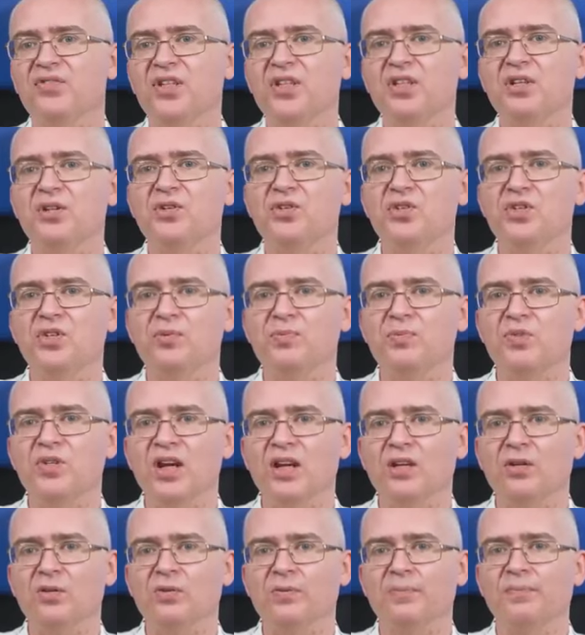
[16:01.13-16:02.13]
YouTube
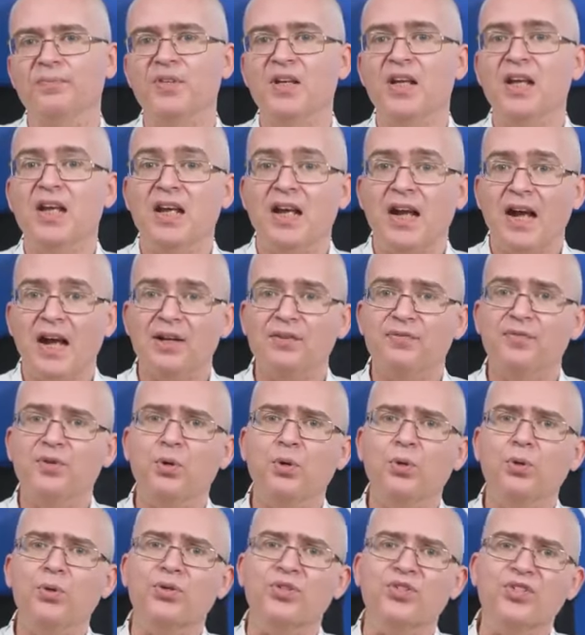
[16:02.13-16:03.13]
channel. And of
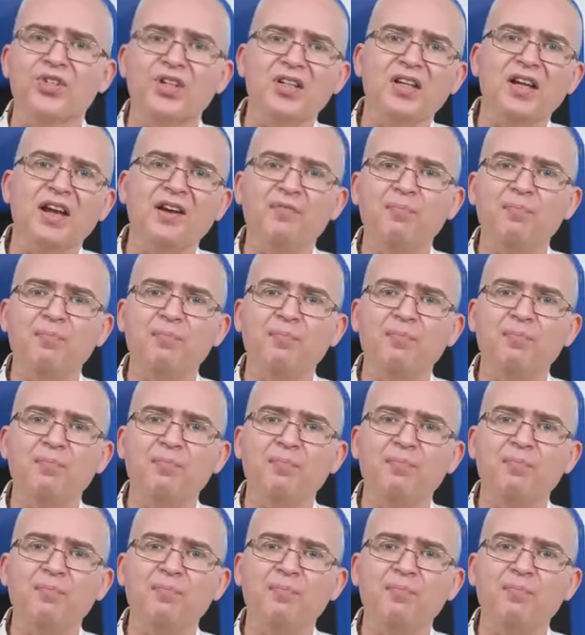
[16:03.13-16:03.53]
course, the DF